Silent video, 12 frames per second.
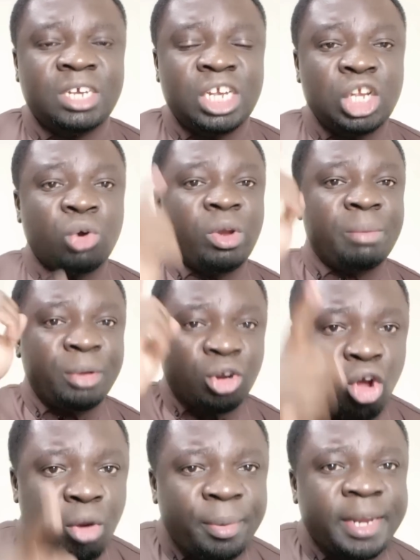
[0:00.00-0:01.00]
You will be
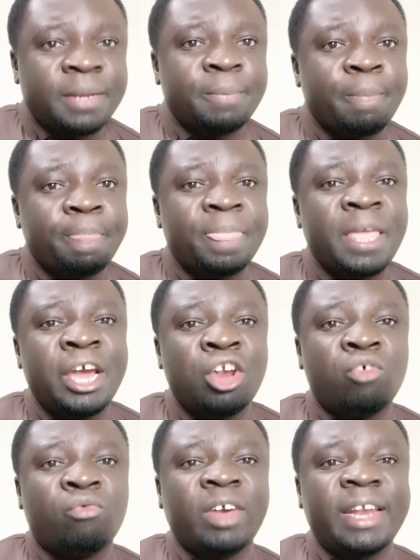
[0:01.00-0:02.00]
robbed
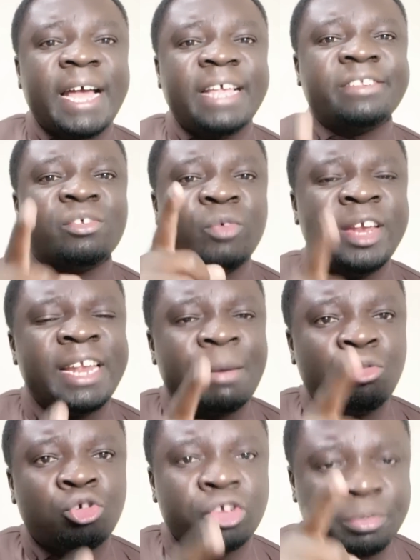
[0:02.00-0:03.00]
to finance
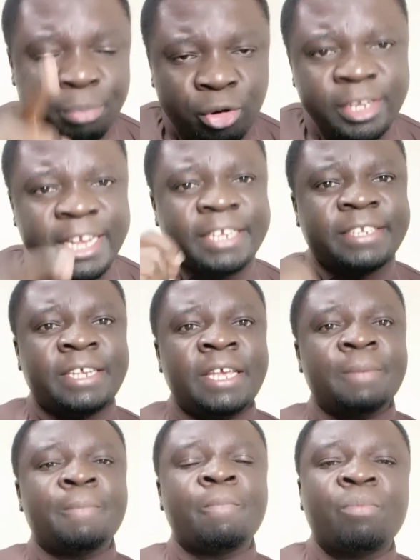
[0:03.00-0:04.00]
William Ruto's
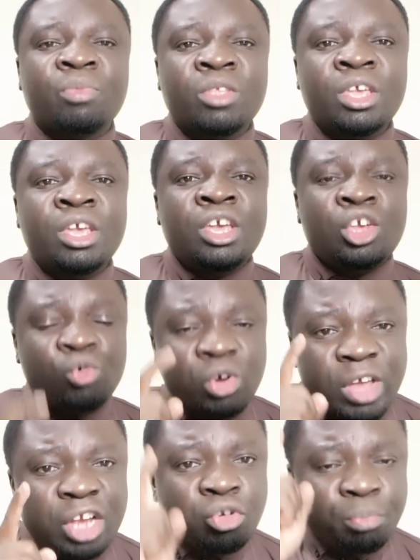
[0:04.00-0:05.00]
project. You are
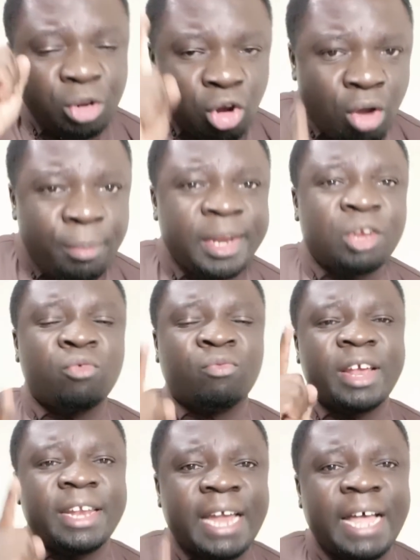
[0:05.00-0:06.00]
going to be robbed to
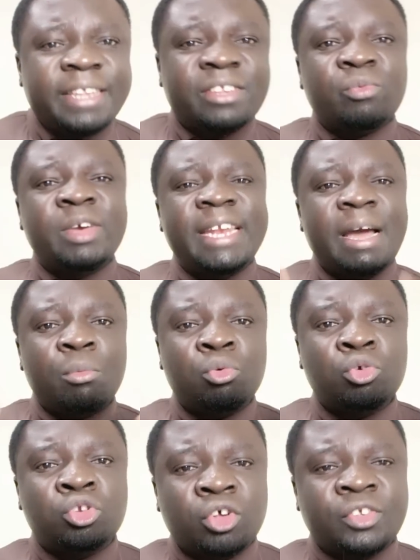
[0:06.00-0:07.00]
finance William
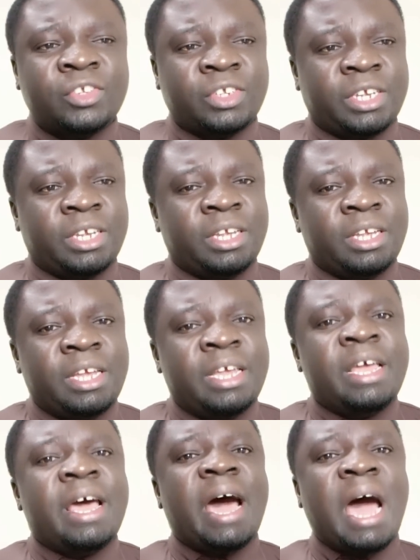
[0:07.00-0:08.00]
Ruto's
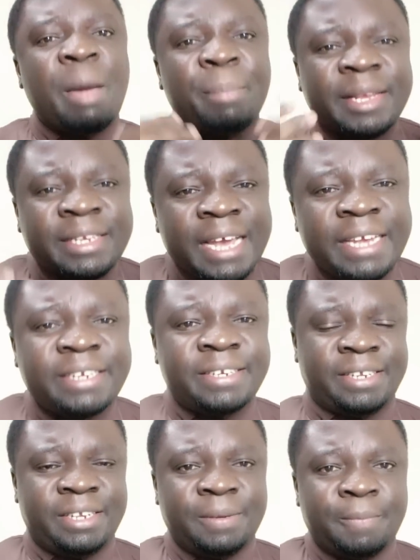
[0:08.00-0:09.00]

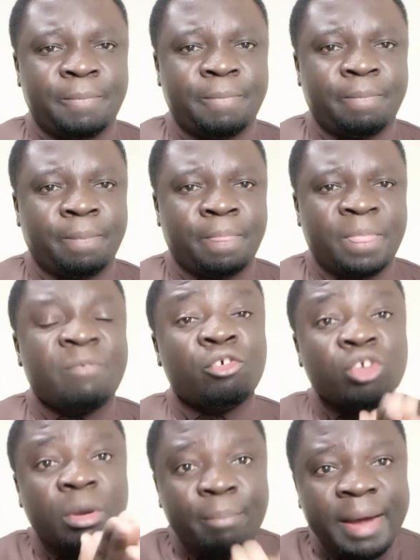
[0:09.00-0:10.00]
appetite for
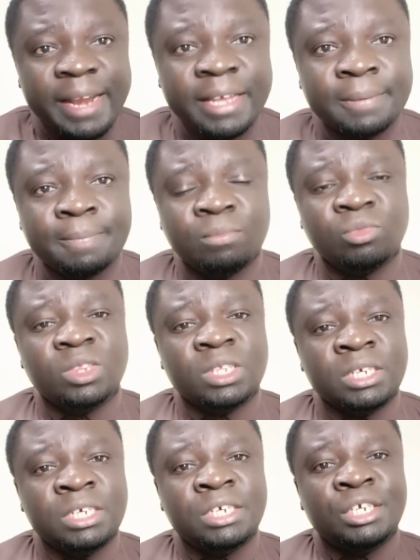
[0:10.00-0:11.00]
your money.
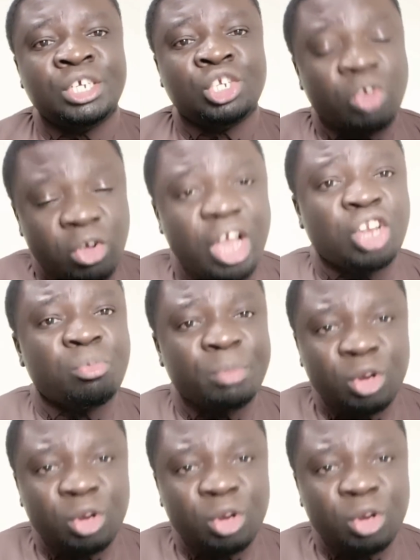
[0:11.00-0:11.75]
You are going to be